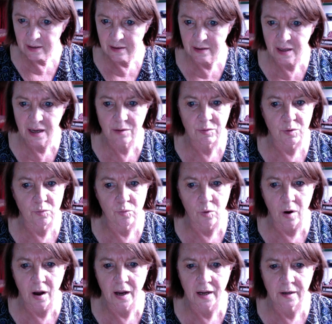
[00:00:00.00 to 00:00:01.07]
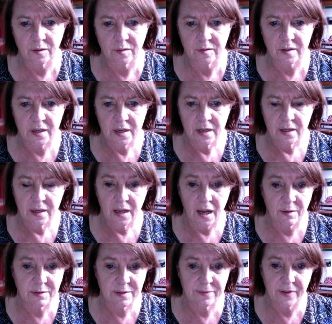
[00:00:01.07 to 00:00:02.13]
They were wild. I
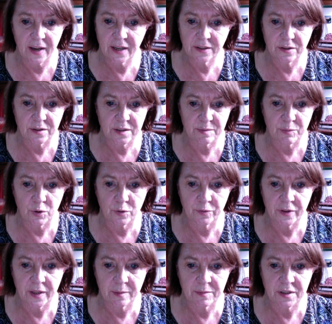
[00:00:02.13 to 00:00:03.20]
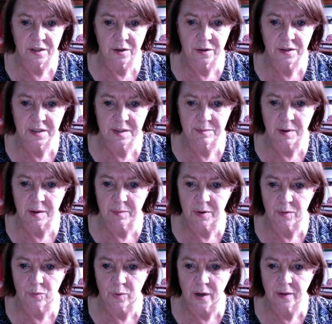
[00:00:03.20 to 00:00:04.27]
was far too small for them to notice me,
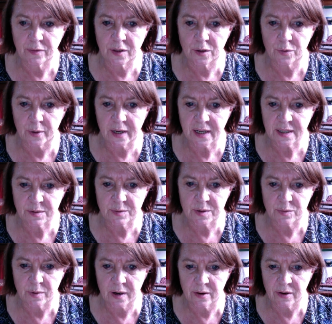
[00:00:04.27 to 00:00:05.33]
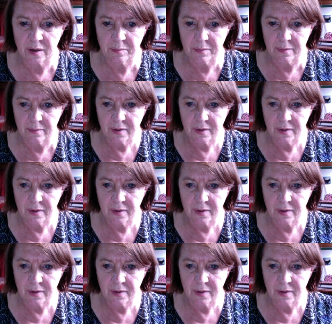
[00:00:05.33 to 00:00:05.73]
but one of the queens was wearing